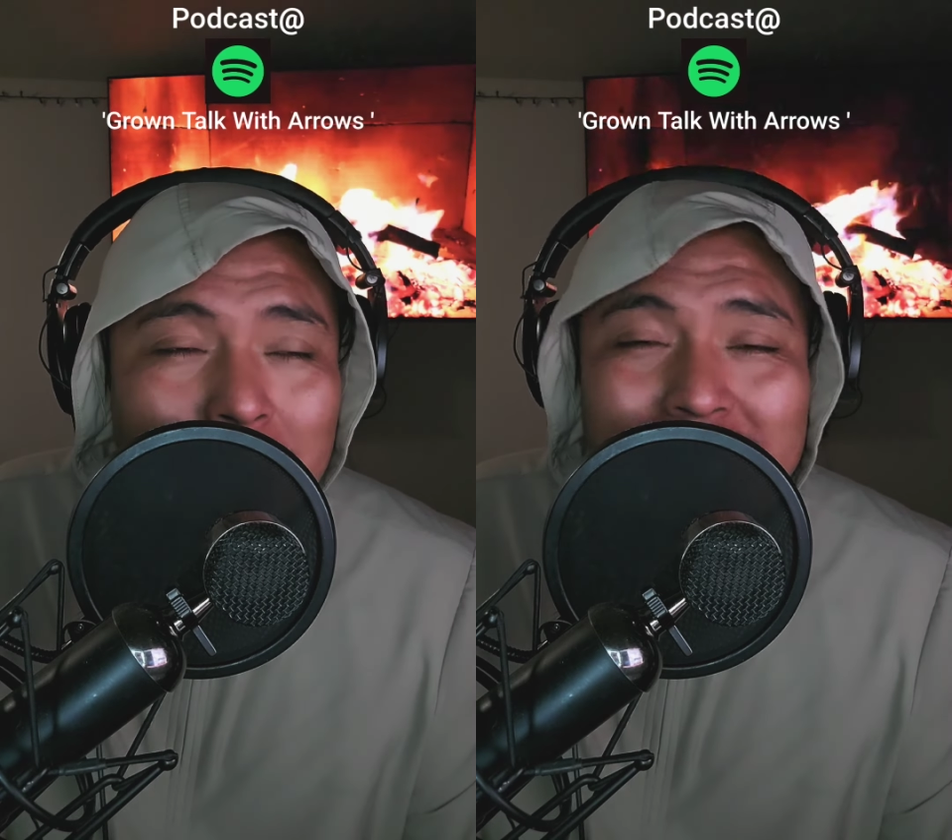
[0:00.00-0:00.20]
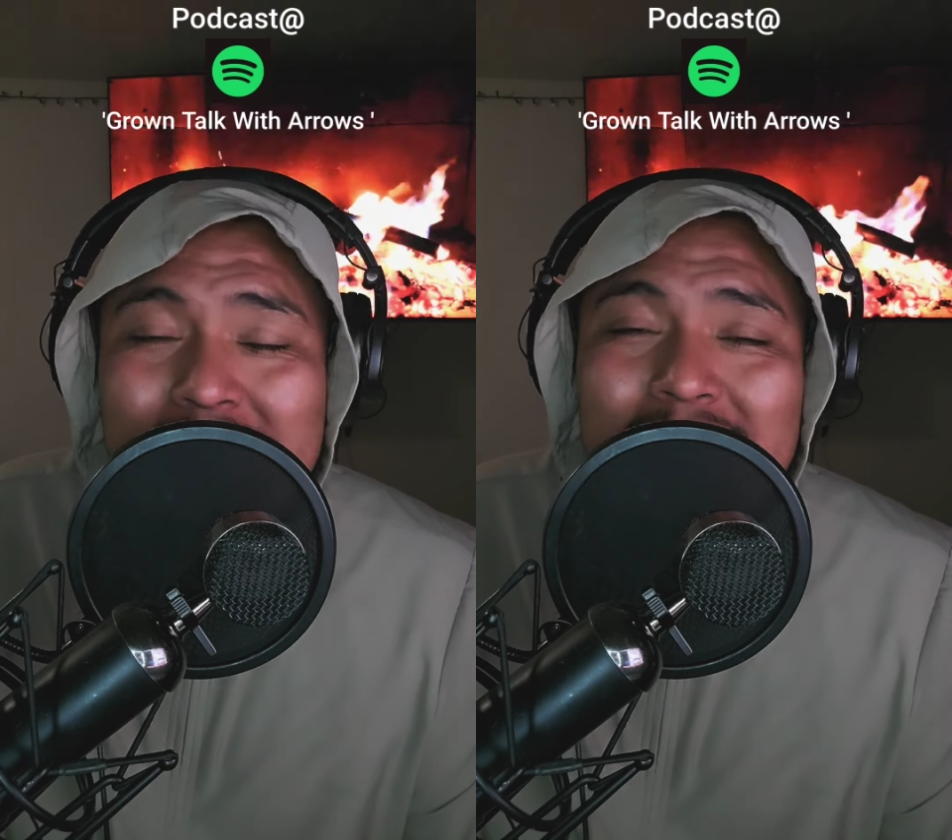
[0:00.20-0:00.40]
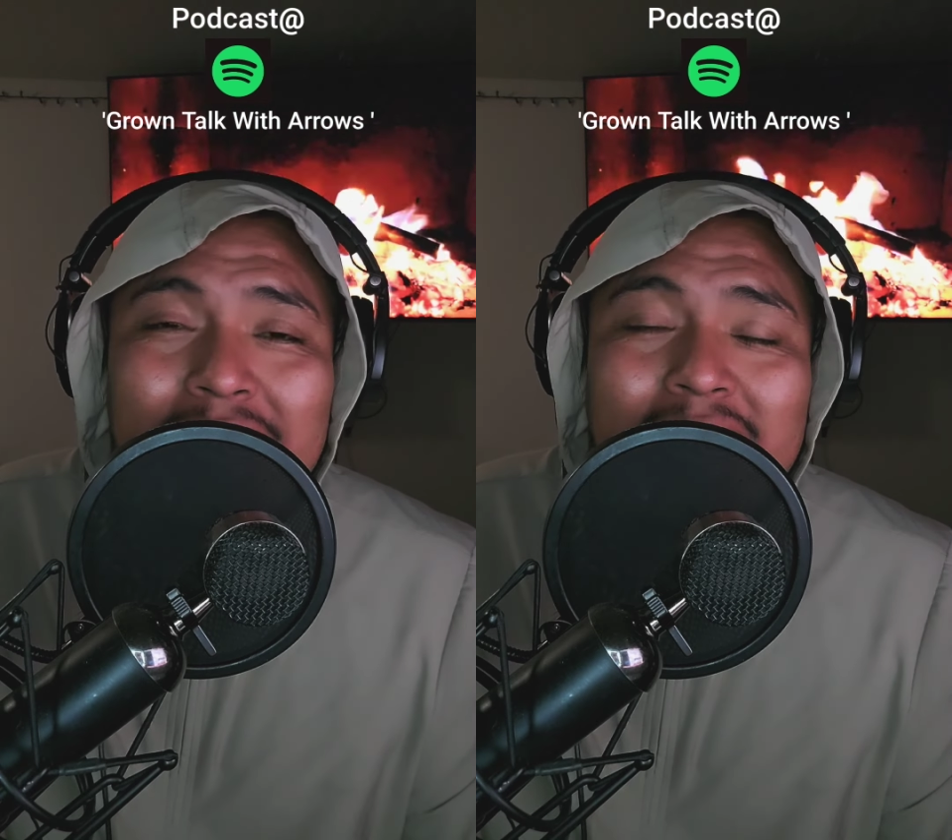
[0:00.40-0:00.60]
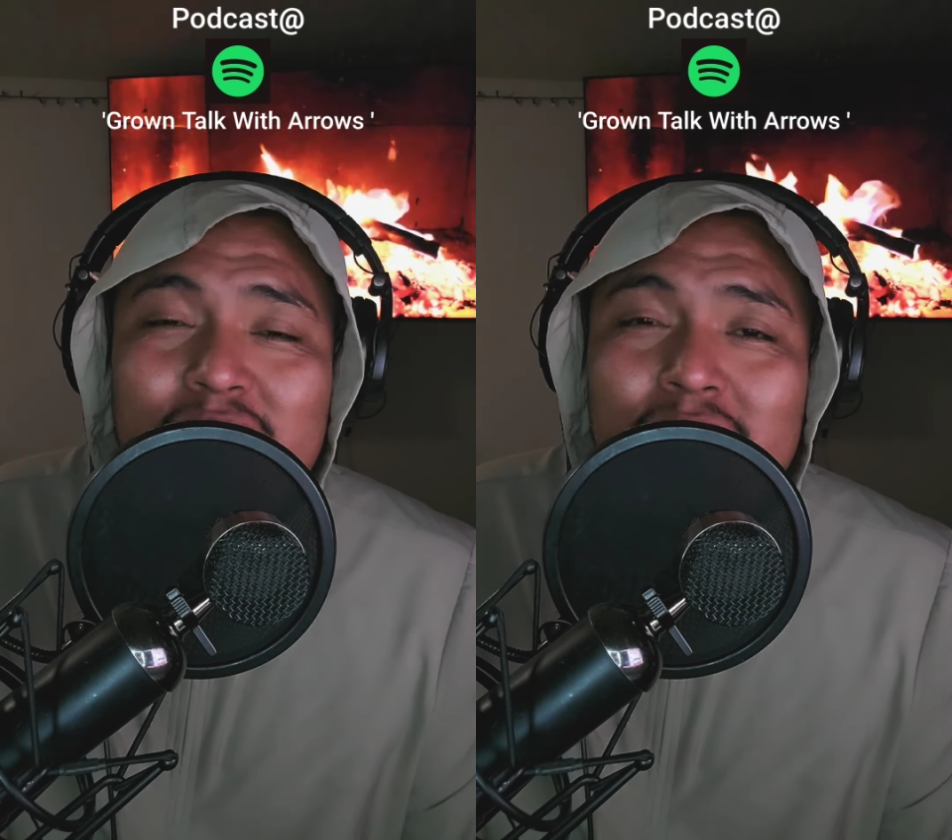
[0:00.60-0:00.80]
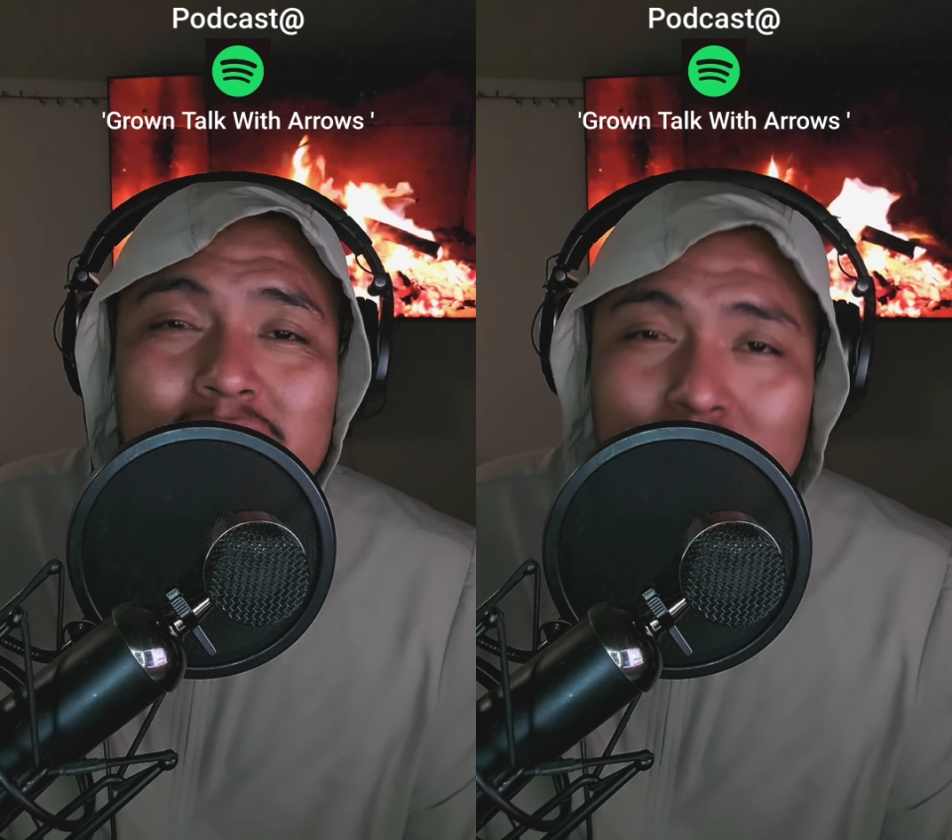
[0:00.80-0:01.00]
because it ain't
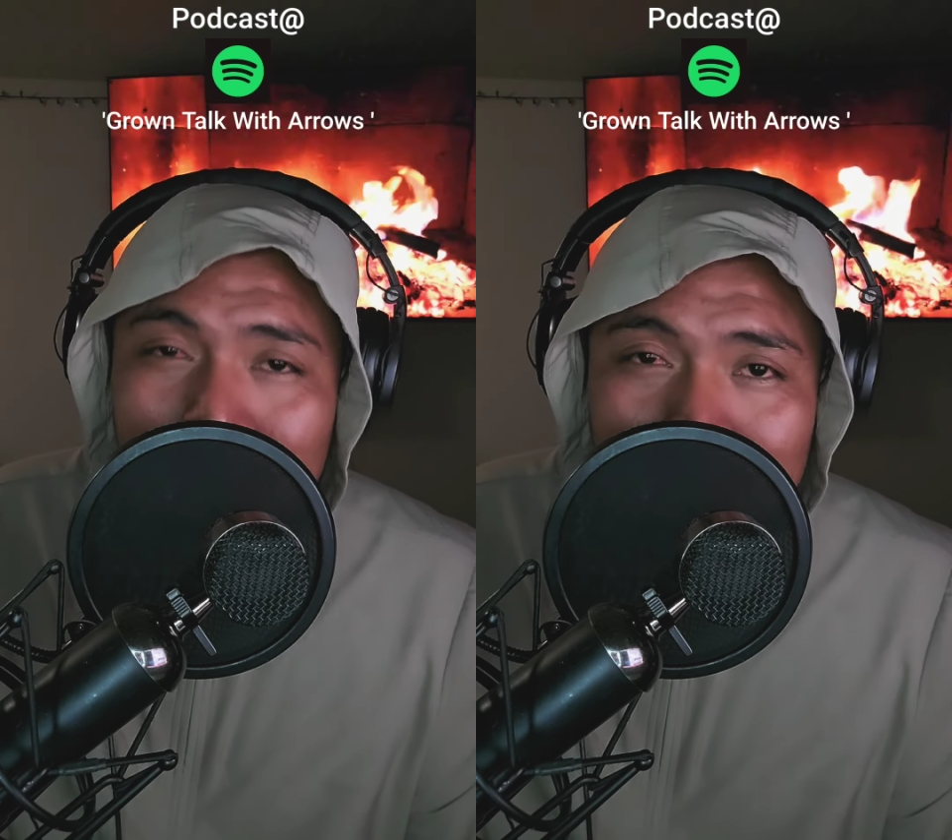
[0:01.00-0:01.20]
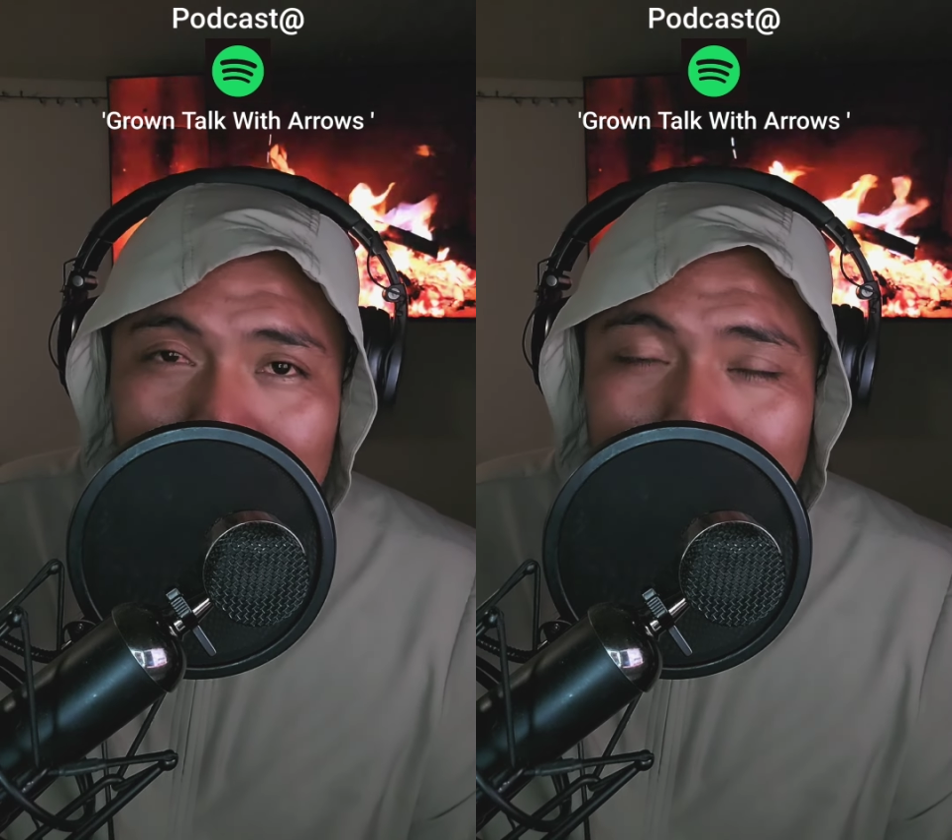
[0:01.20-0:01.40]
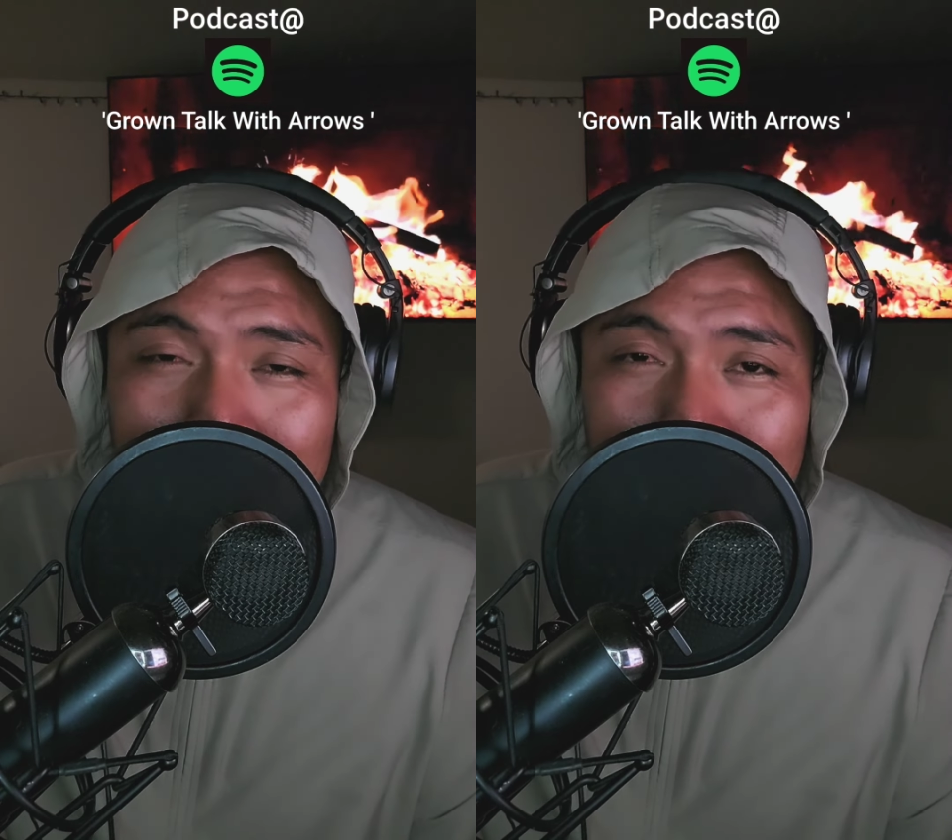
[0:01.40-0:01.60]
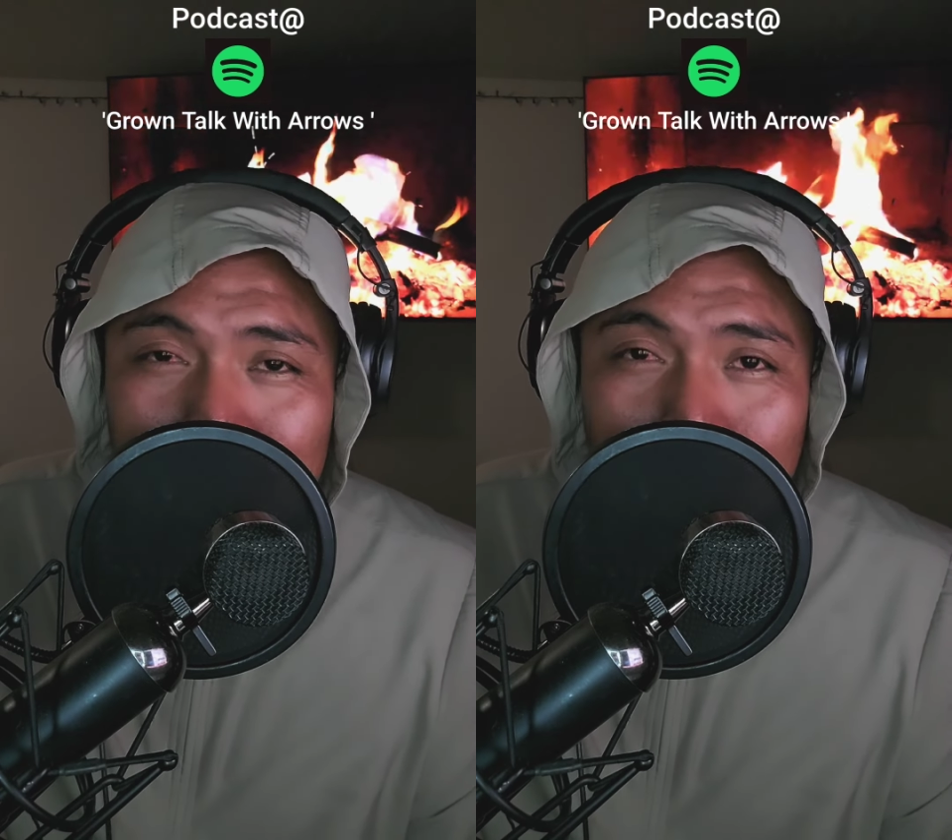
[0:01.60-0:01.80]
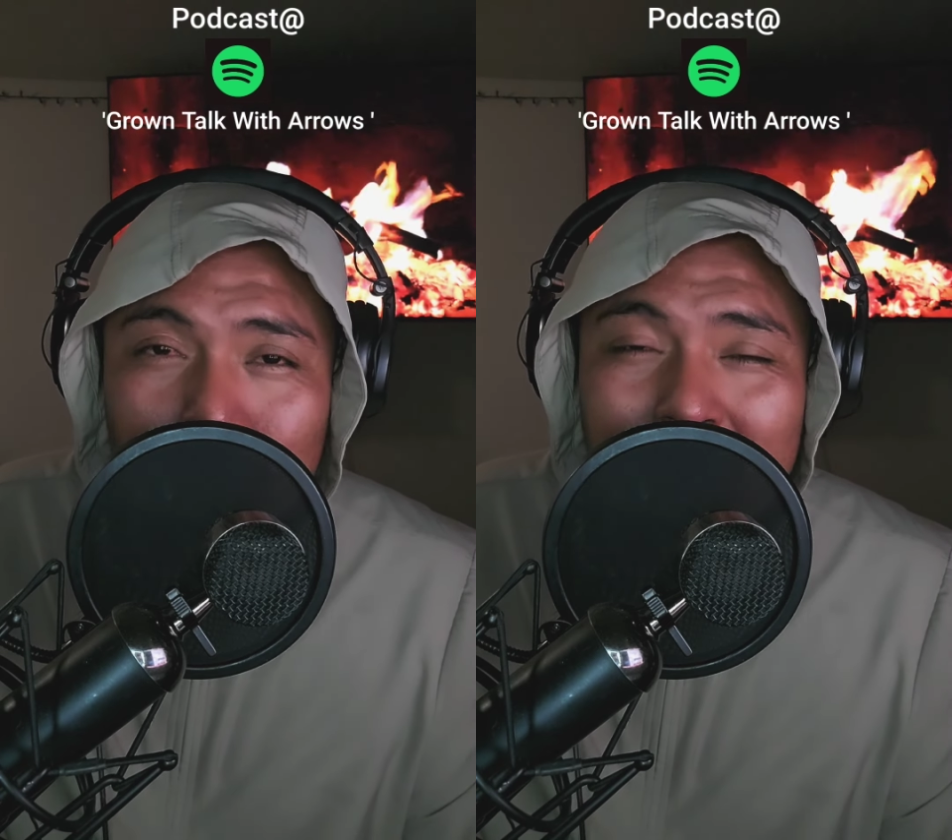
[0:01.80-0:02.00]
just gonna be in middle
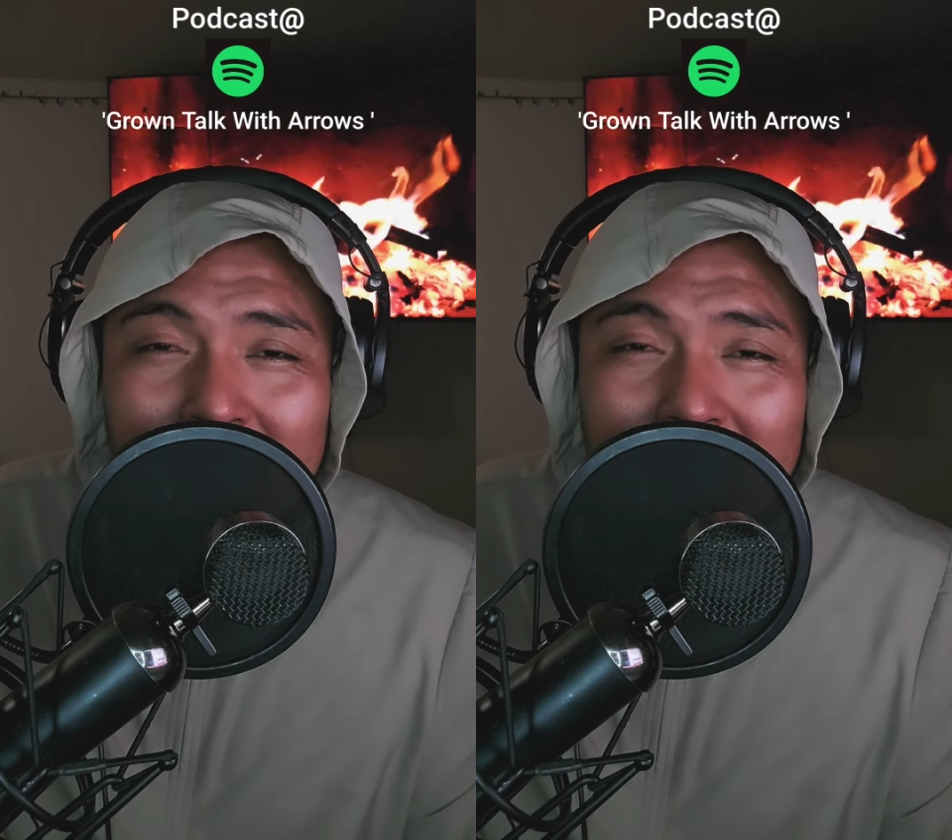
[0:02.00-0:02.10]
school,